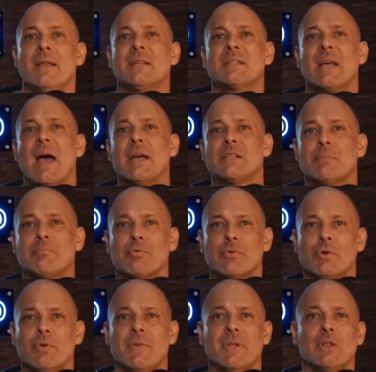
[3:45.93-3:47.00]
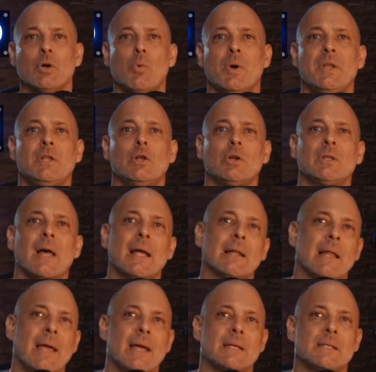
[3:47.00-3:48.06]
this guy's improving. Look what he looked like
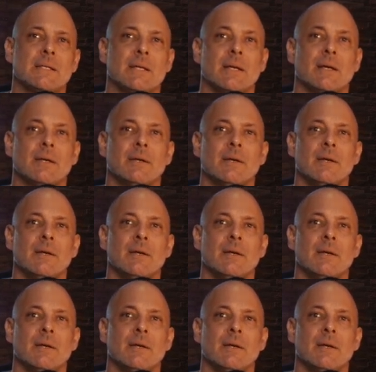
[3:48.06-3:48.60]
last year.